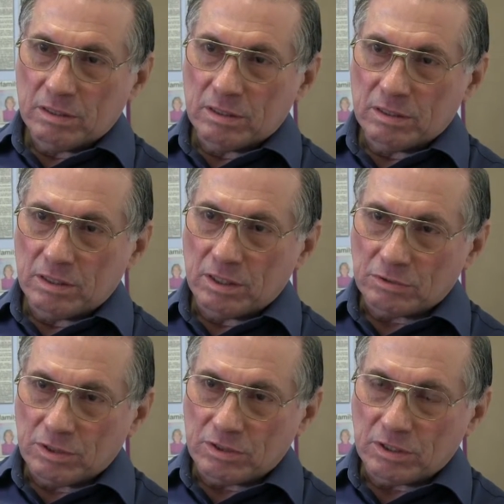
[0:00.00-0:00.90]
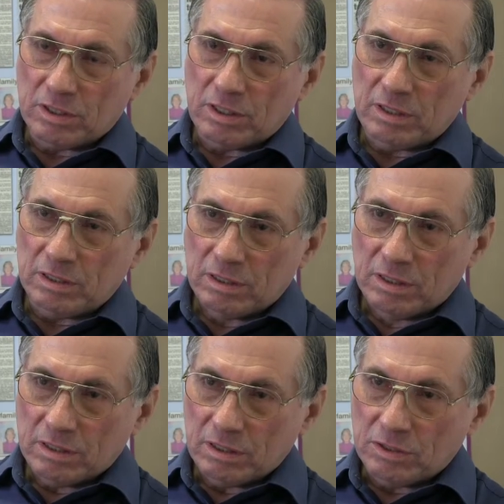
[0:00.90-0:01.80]
and increasingly
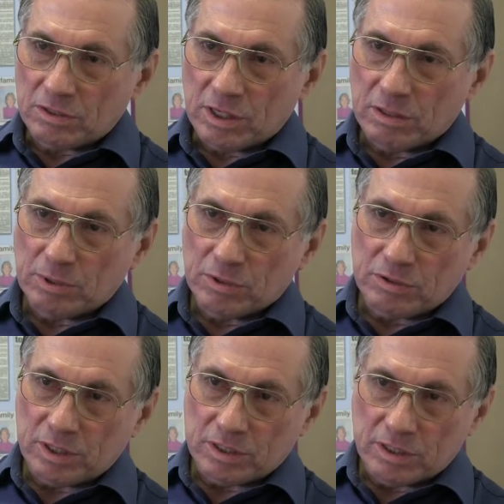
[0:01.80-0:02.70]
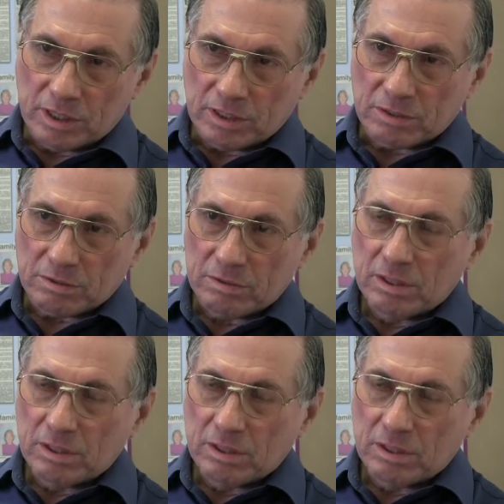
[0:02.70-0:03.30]
needs care both day and night.